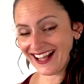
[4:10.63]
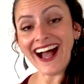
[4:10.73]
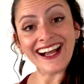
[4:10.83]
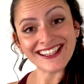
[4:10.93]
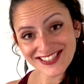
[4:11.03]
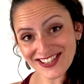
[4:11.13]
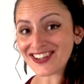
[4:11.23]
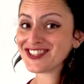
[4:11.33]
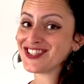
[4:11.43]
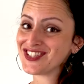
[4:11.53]
I
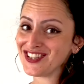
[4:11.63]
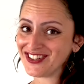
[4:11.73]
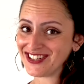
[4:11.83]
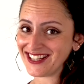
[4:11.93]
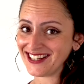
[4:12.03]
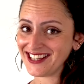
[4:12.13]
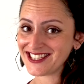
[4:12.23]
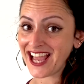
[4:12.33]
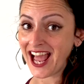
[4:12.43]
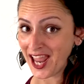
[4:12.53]
started to learn English
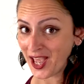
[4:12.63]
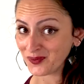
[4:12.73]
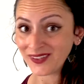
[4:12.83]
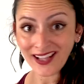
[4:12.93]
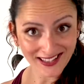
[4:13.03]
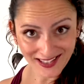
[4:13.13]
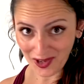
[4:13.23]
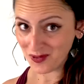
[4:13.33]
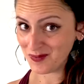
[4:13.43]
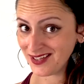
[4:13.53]
alone at
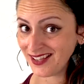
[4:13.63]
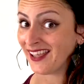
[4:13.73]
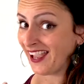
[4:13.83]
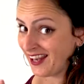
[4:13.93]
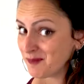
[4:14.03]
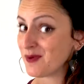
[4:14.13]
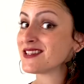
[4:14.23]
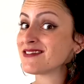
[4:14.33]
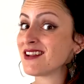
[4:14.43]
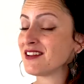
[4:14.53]
home, and I
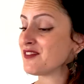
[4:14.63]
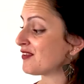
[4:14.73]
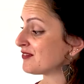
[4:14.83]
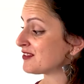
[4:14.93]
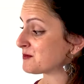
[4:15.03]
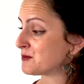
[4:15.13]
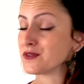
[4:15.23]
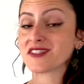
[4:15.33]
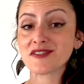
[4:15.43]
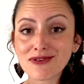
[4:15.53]
personally found these
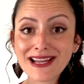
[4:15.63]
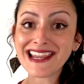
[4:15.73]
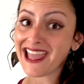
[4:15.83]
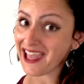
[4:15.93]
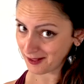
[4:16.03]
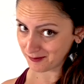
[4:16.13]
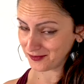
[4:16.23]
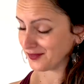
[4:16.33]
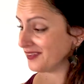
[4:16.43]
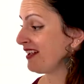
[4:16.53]
books really helpful